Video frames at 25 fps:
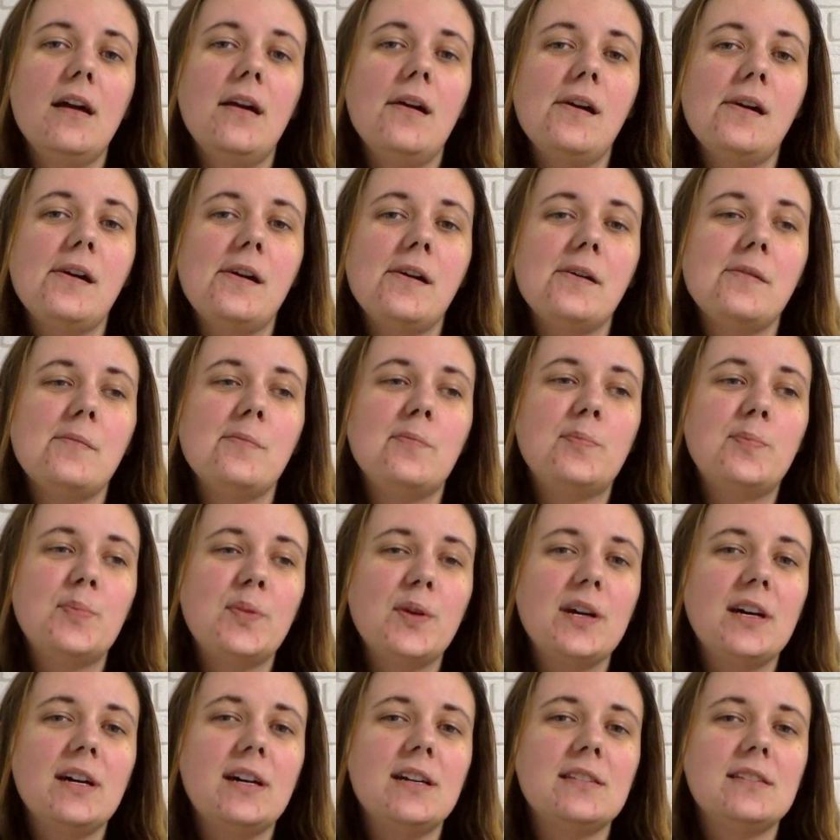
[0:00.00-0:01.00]

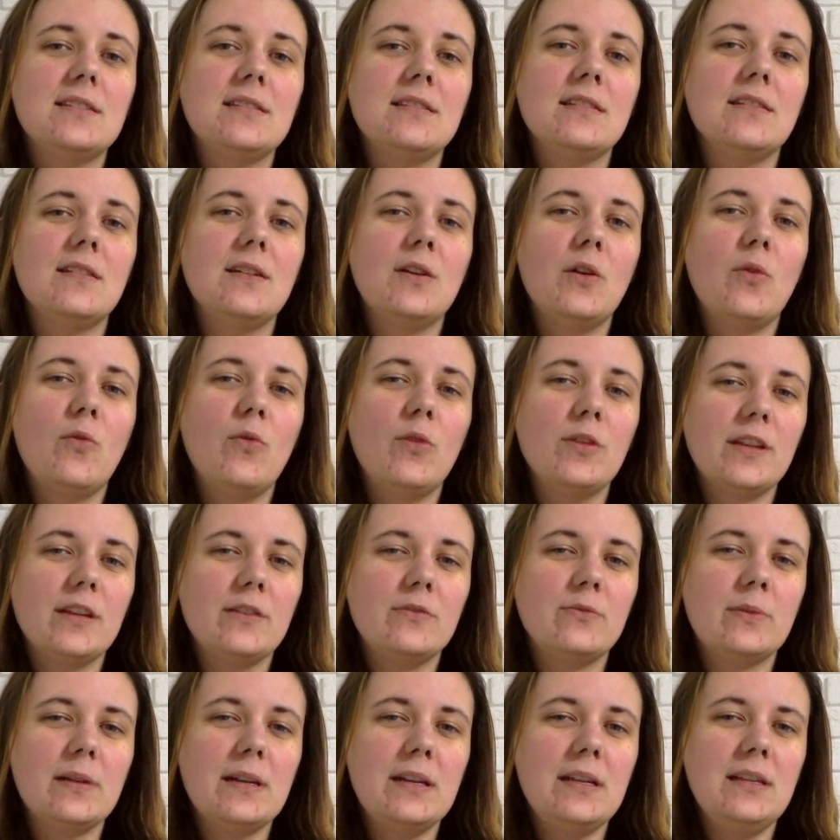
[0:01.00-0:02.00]
But what I
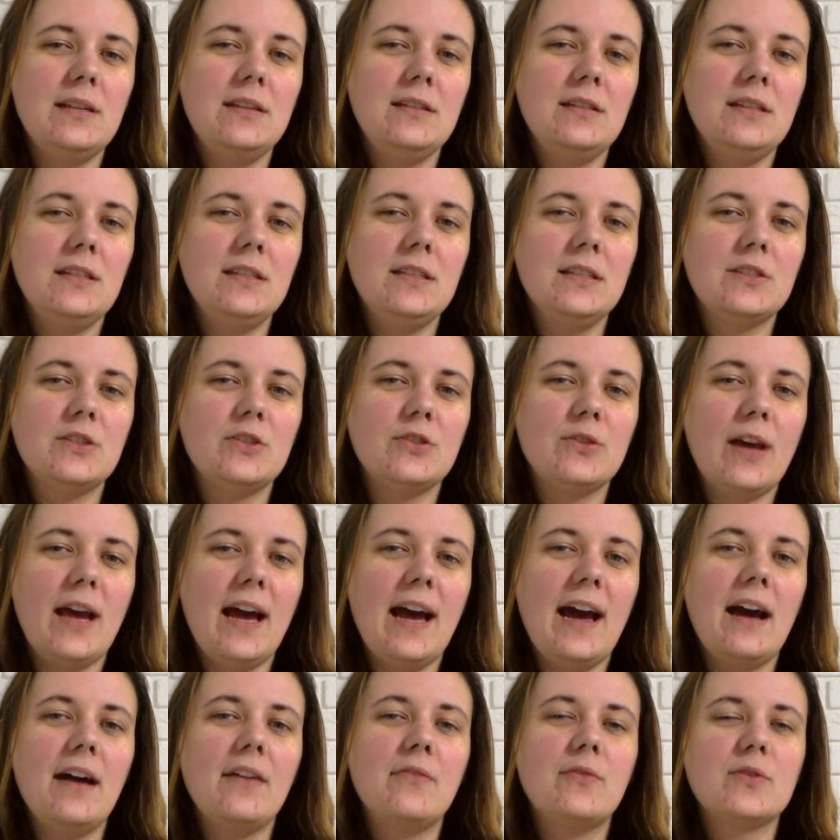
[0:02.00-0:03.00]
really needed to
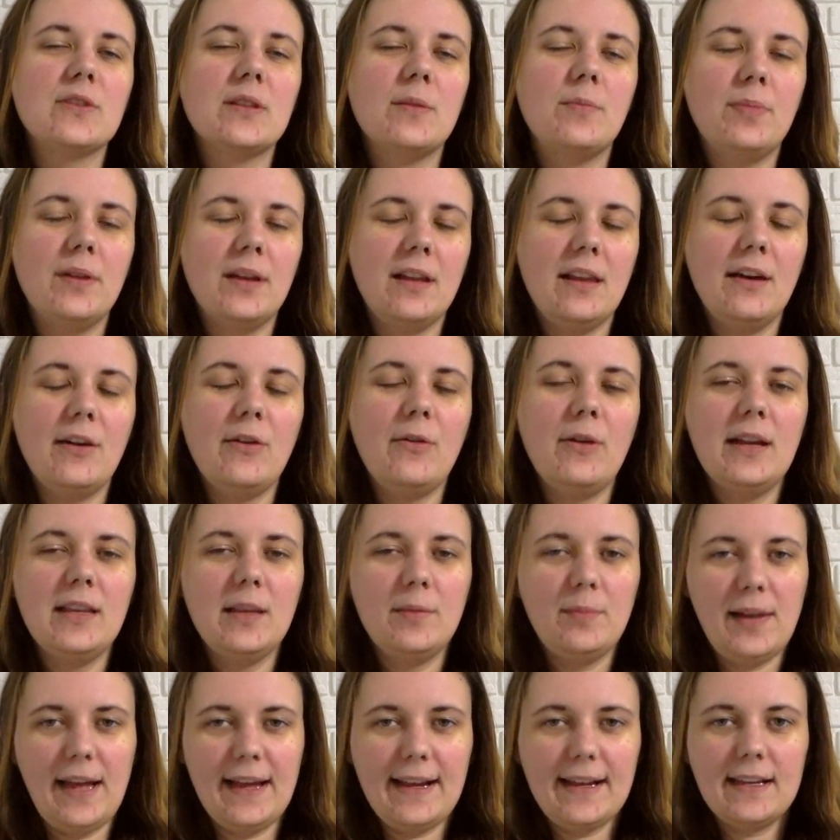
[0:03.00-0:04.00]
have was a pillow and
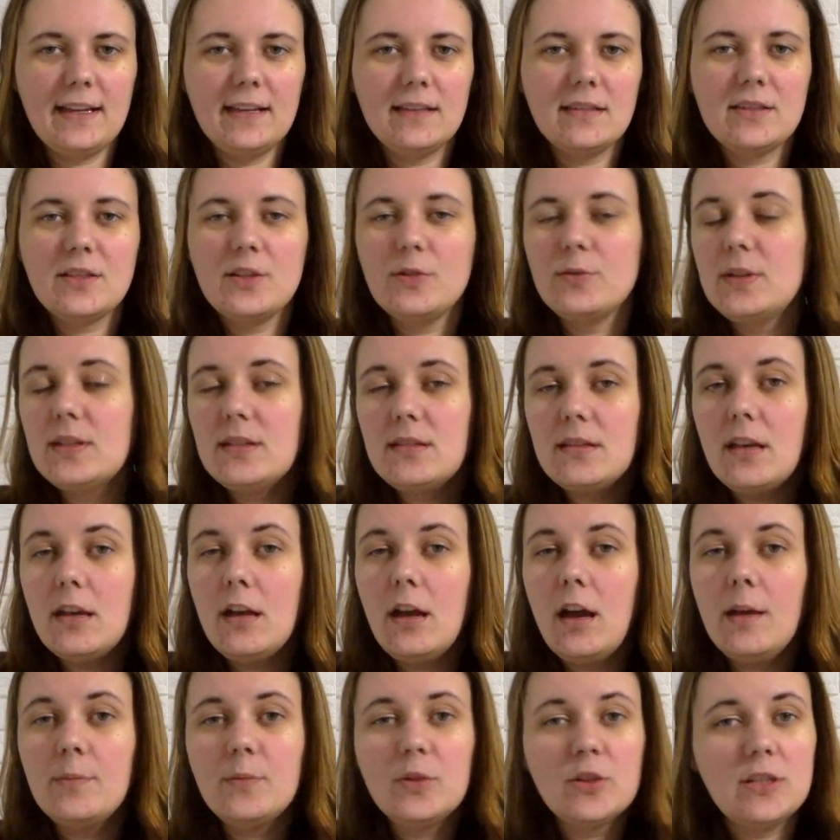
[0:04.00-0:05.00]
a blanket. So this
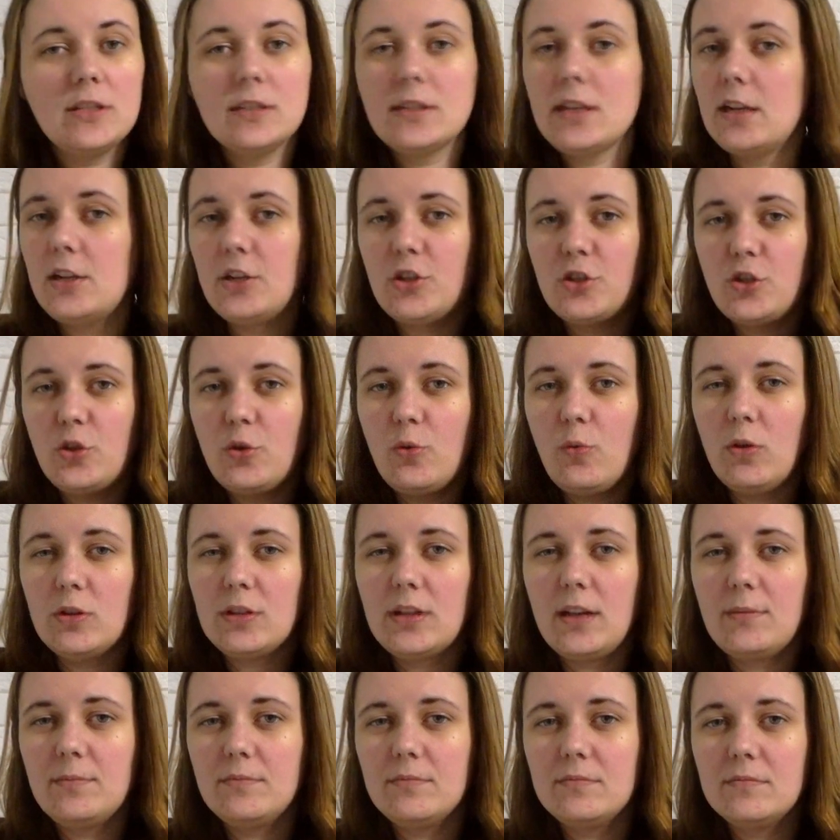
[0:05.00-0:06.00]
year I'm not entirely sure what
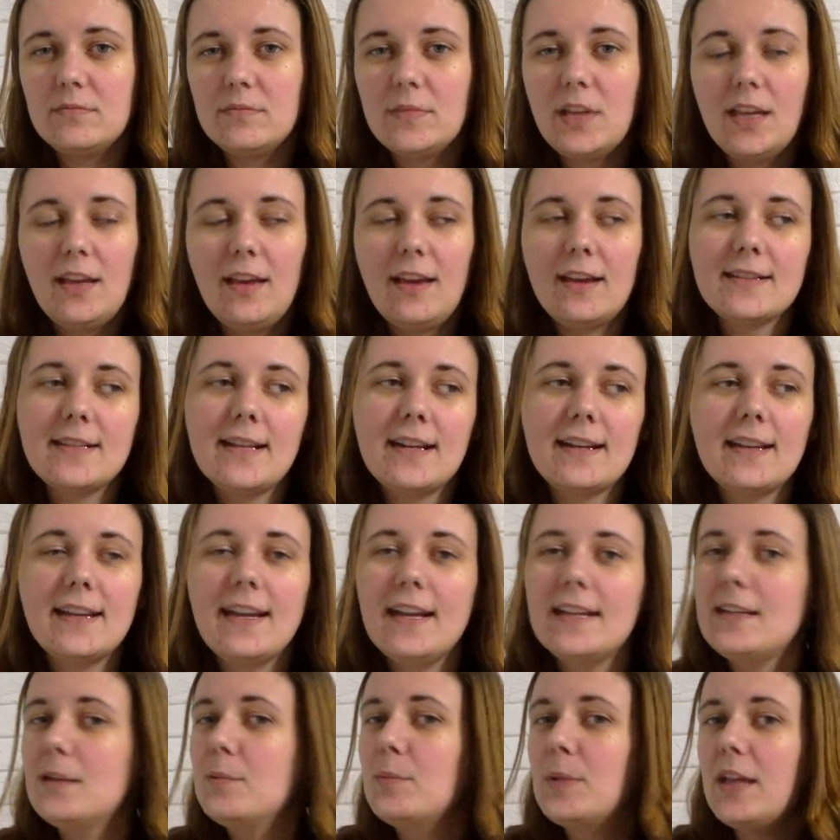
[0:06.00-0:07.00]
I'm exactly
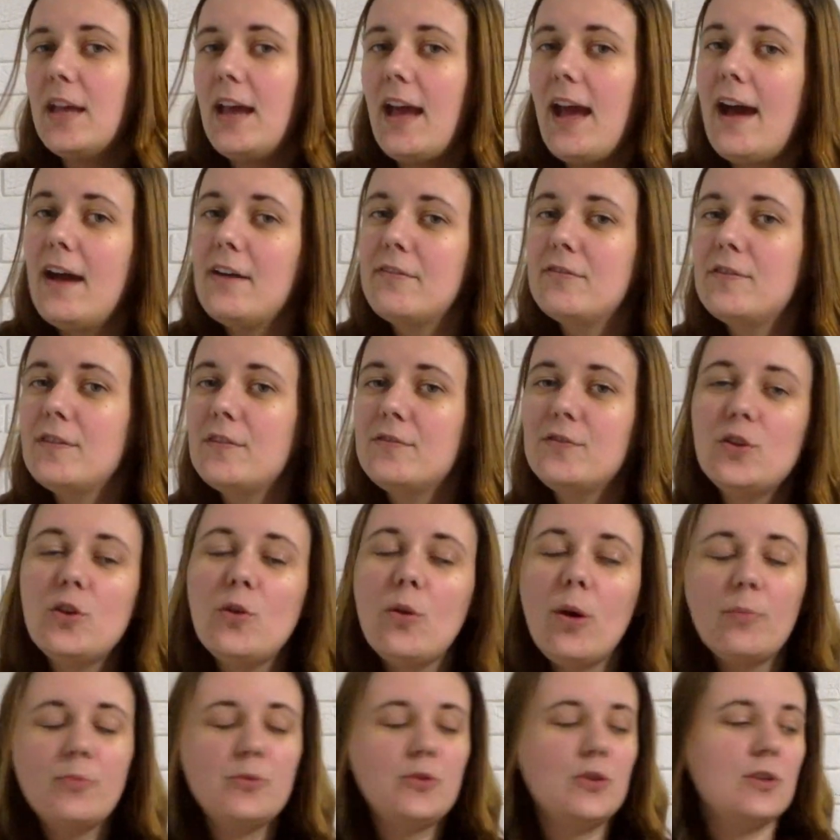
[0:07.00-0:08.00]
getting, but I have a
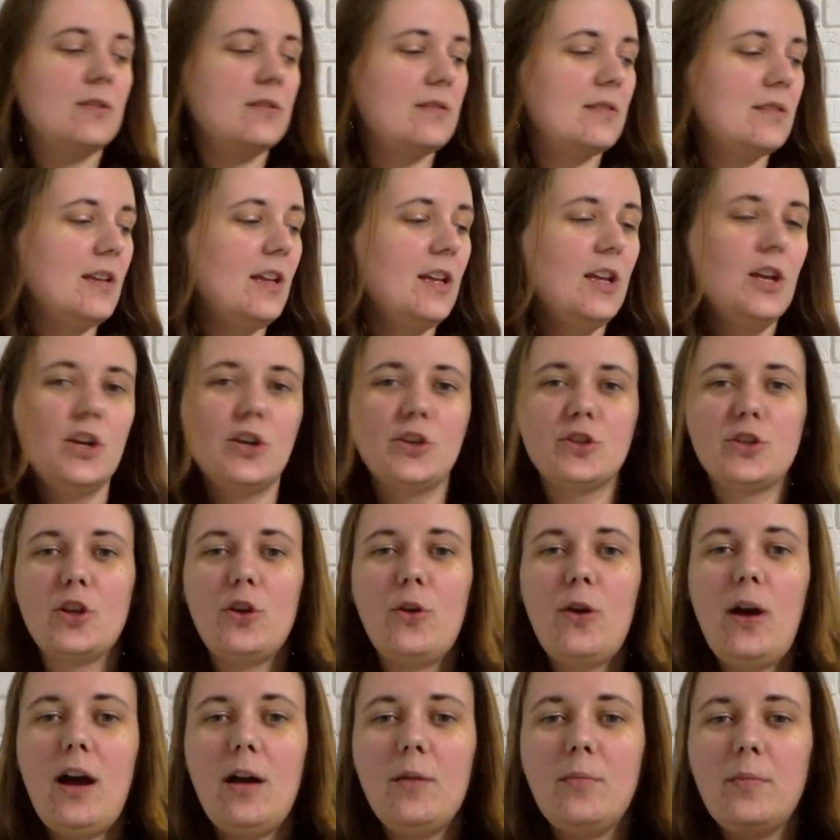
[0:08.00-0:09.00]
few options.
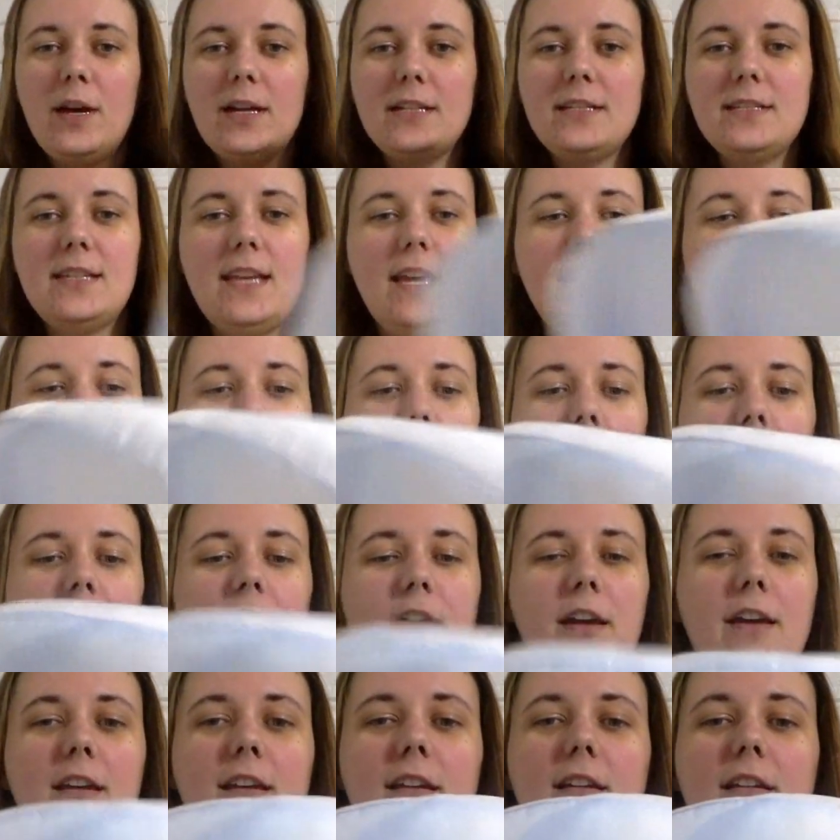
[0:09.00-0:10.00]
So I might take
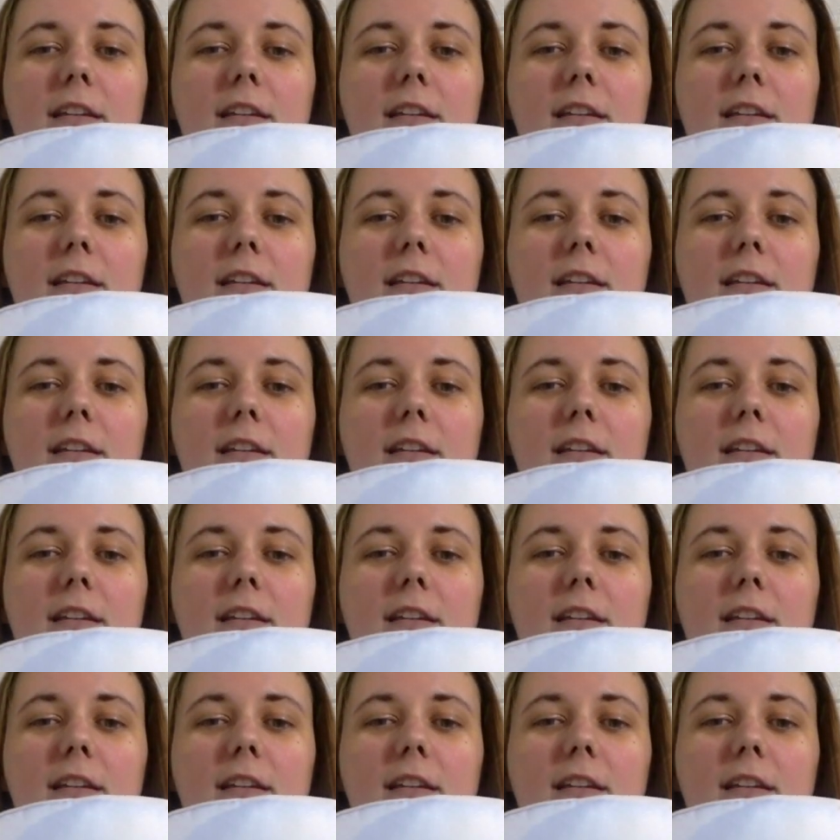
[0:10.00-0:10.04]
my